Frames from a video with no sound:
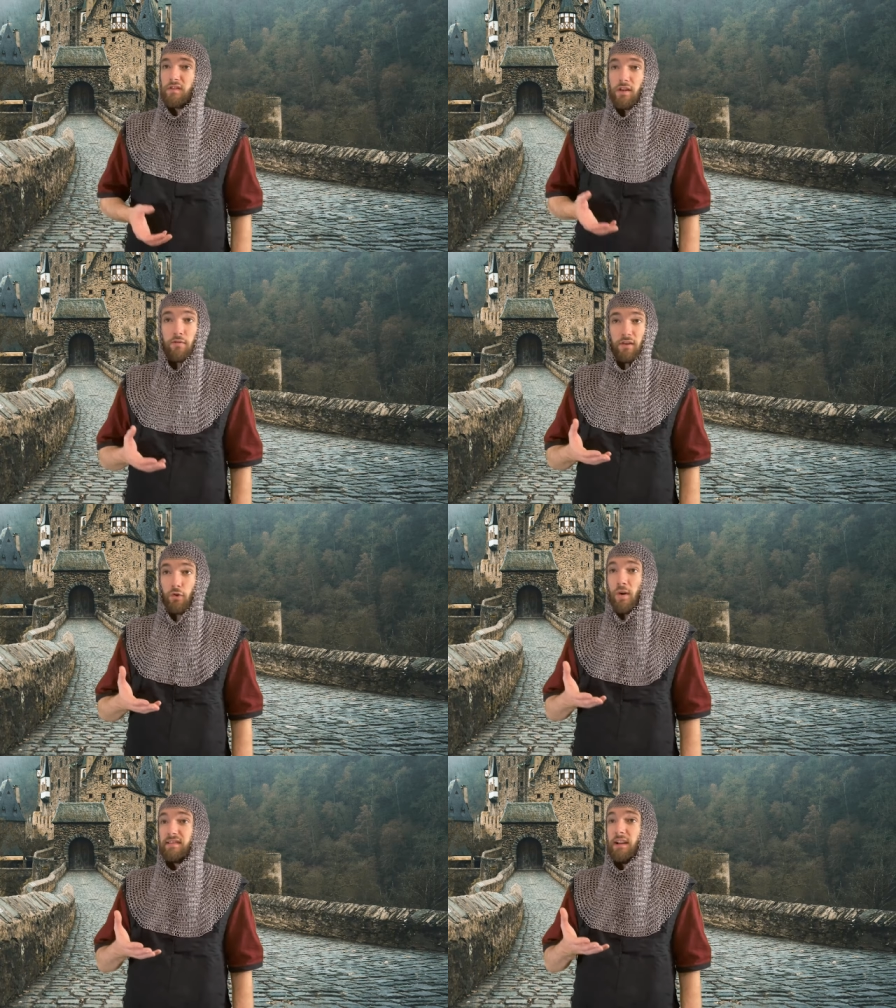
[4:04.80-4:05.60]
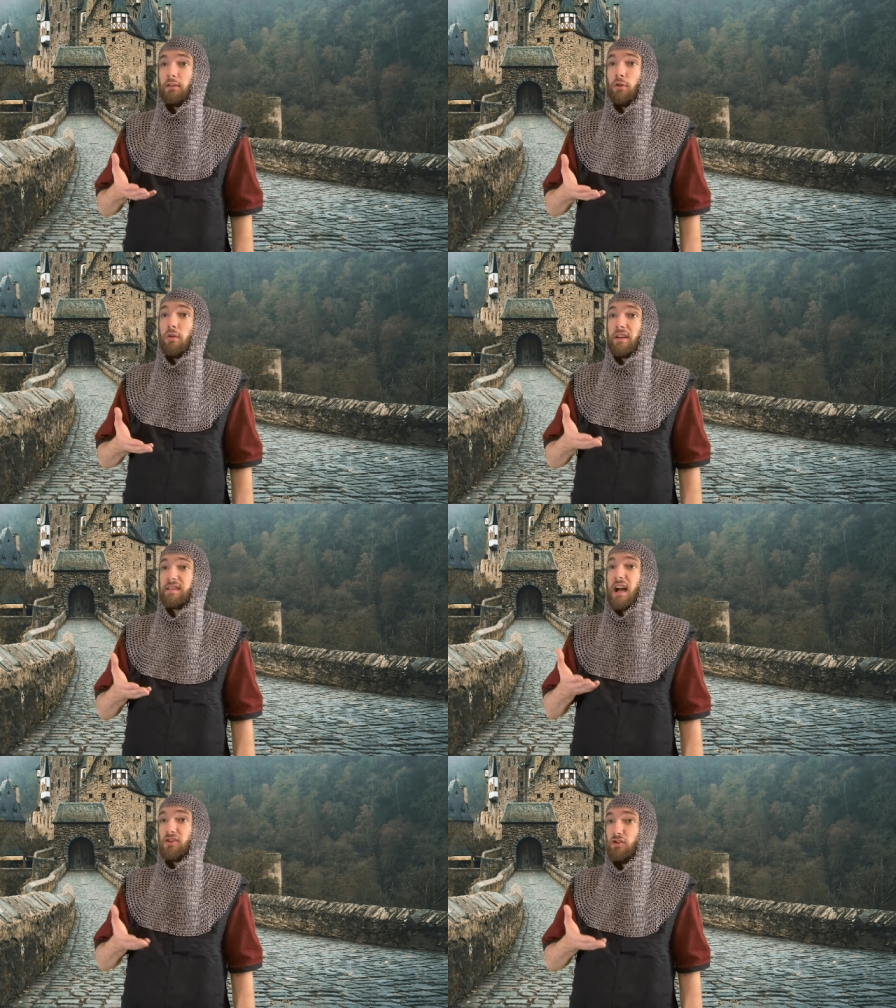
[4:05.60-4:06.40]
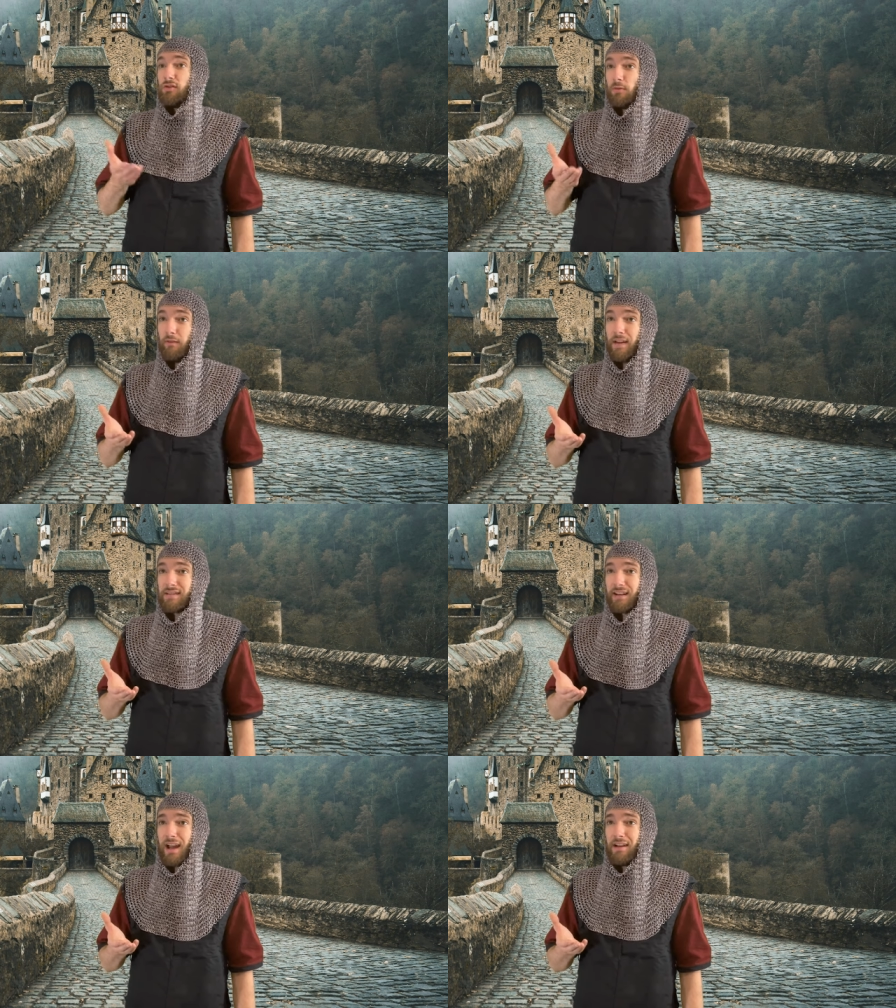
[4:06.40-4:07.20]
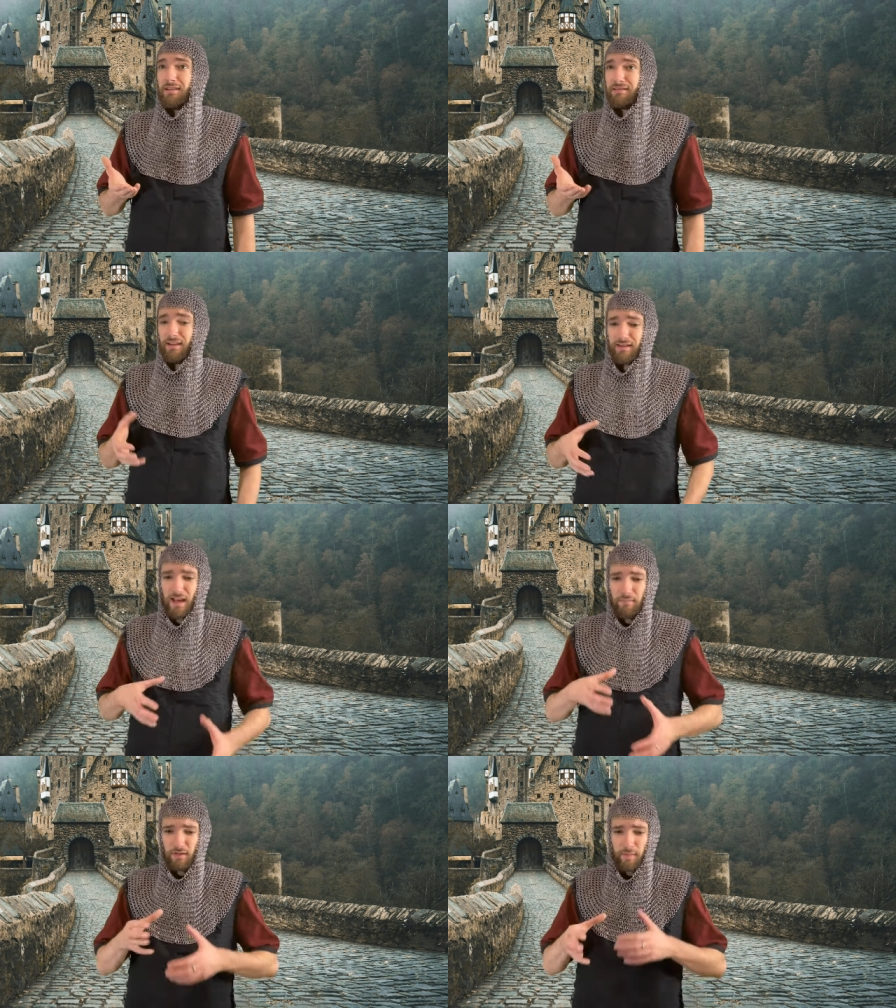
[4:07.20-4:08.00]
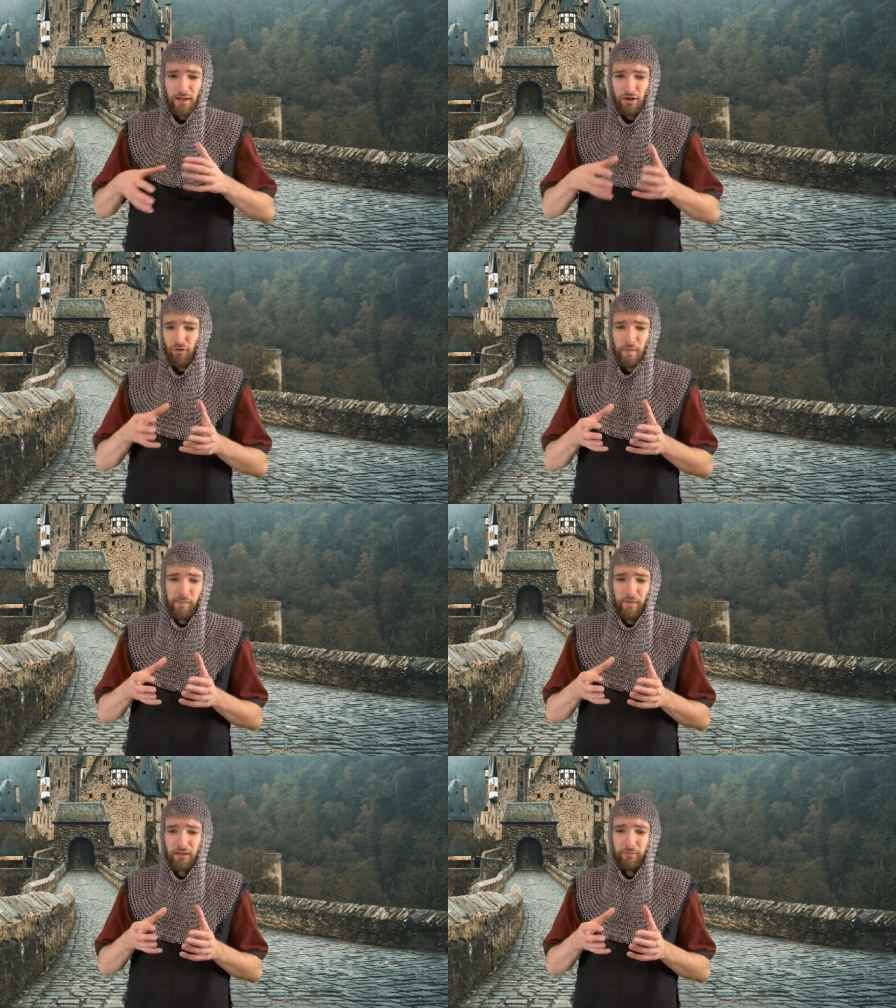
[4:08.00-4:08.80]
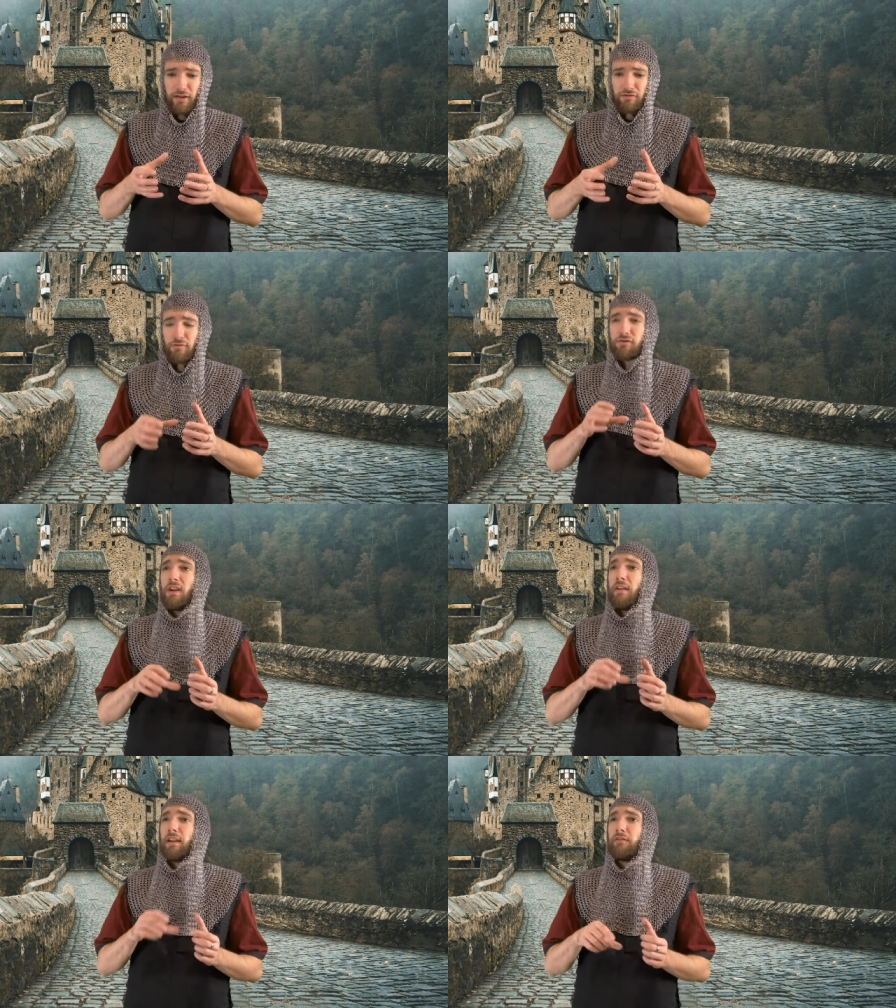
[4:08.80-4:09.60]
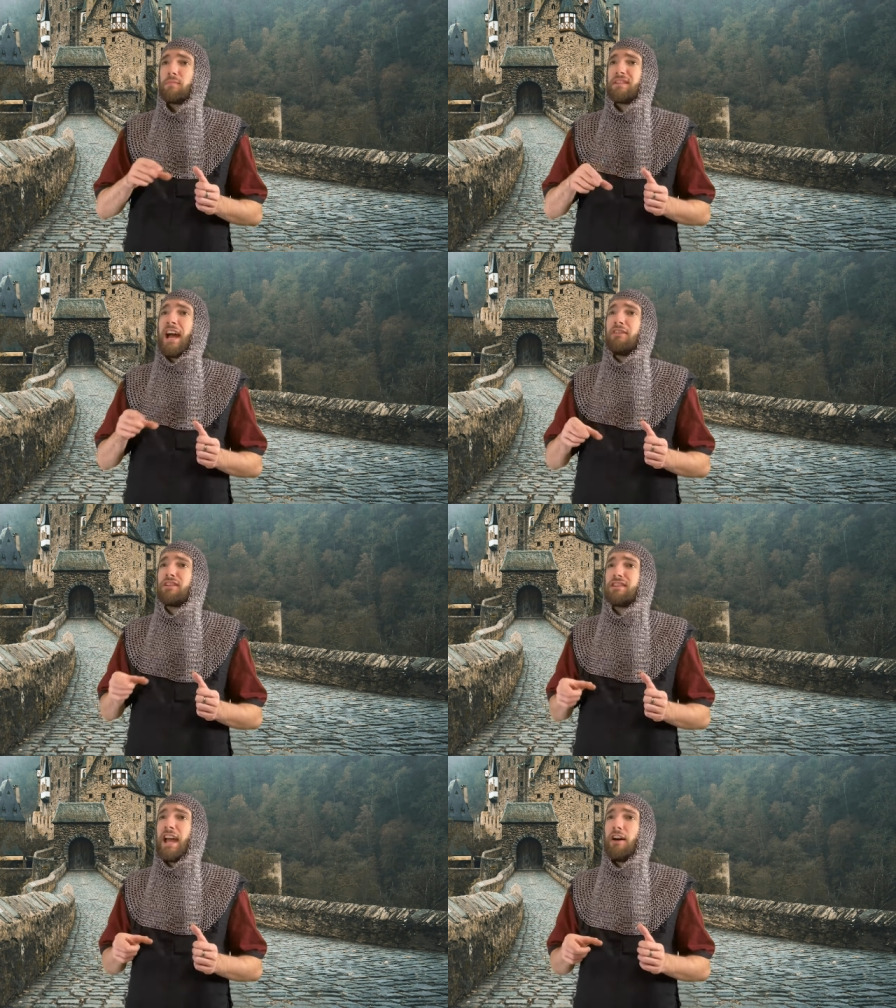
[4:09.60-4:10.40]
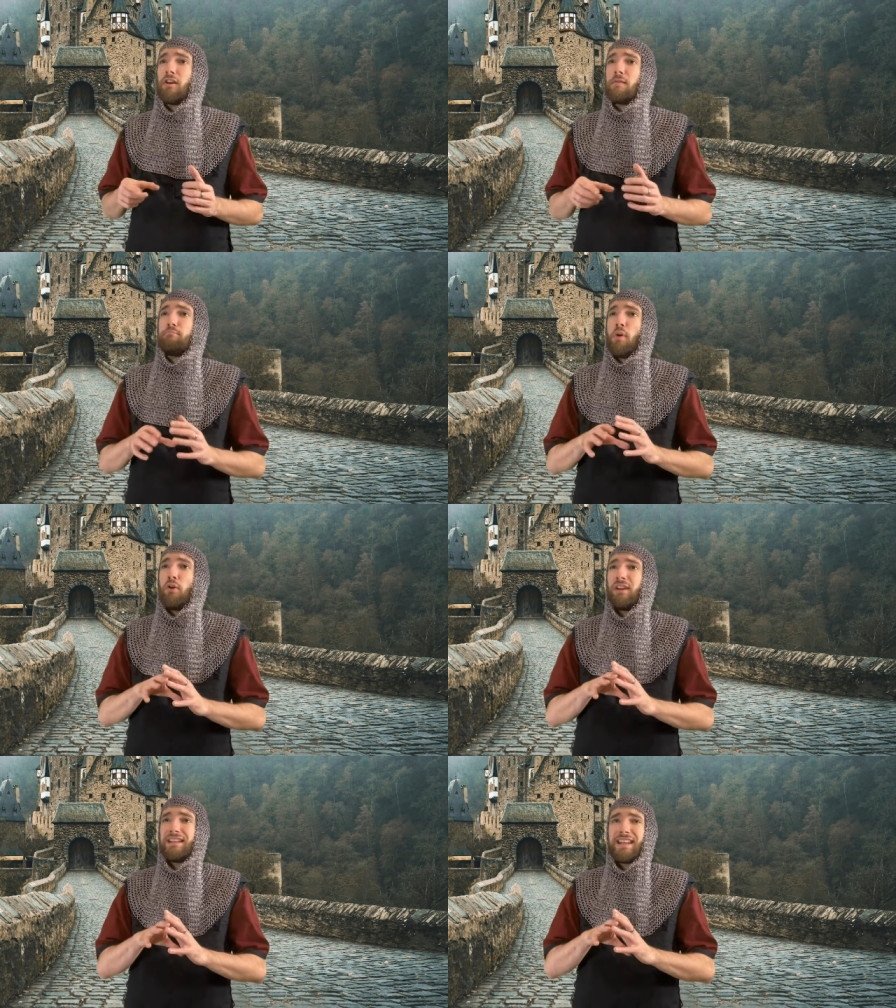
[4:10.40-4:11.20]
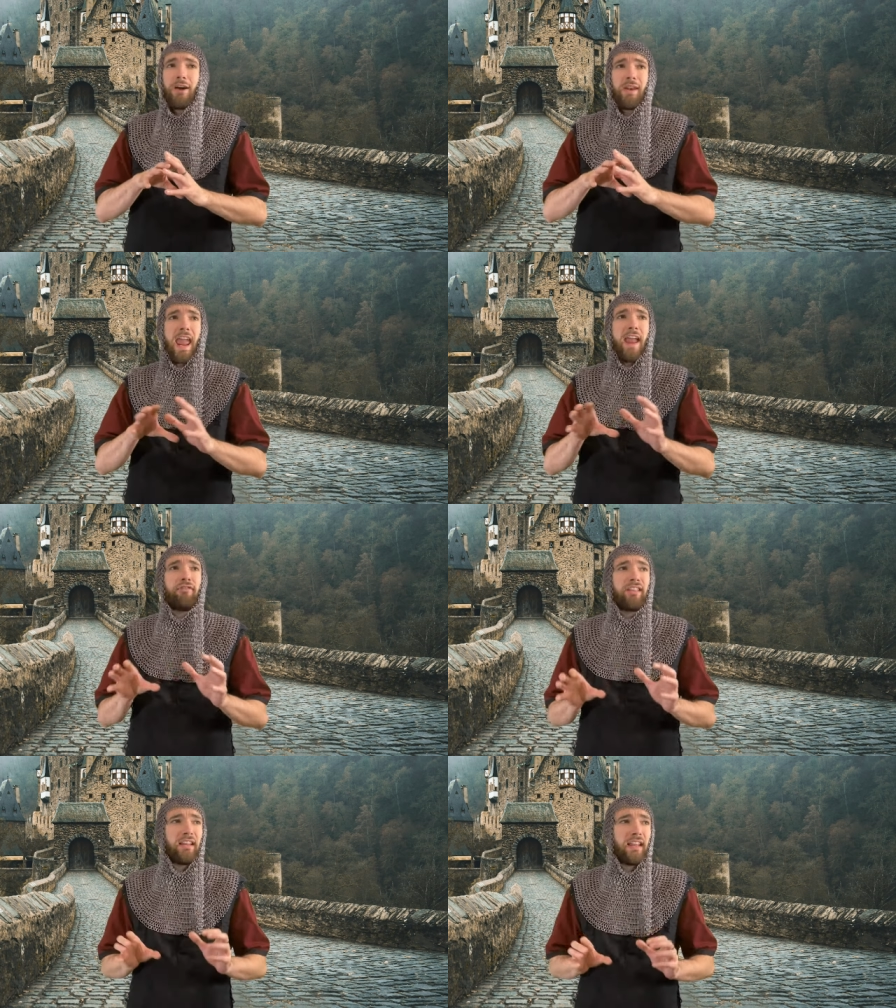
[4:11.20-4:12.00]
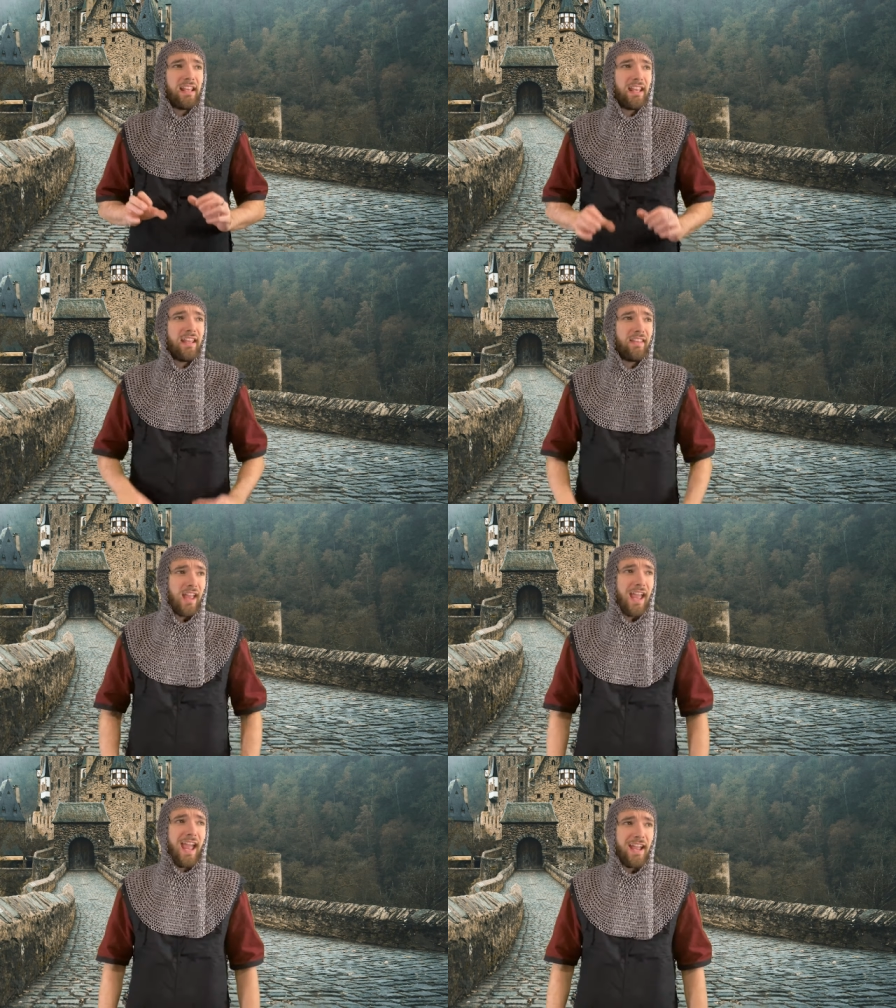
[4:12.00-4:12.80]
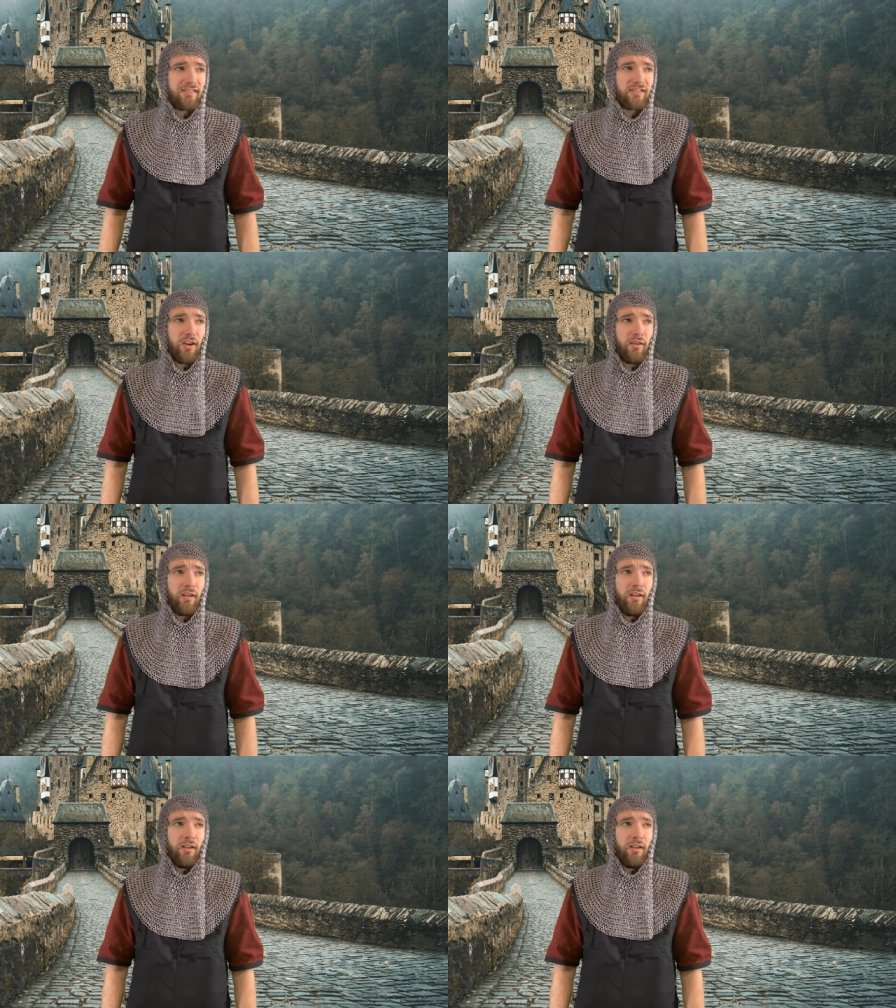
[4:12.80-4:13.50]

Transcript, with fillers: So the quest our lord has asked you to investigate is there seems to be a group of individuals traveling from town to town and burning down everything they can get their hands on.